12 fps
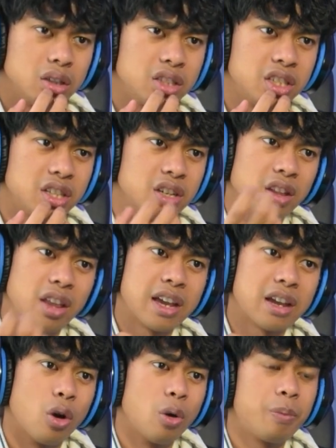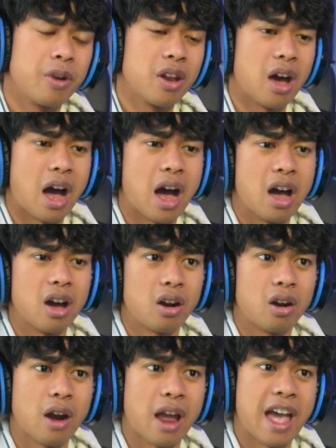She's gonna, like, open
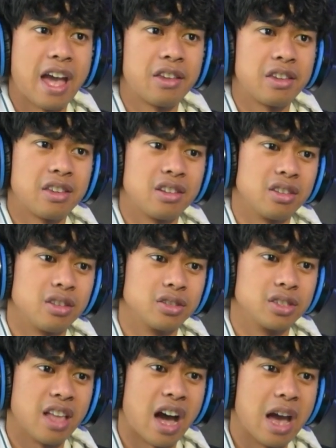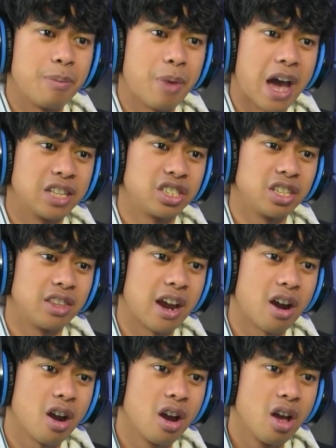her hand and there's an eye patch in
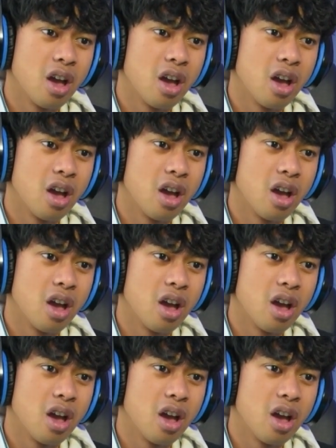there?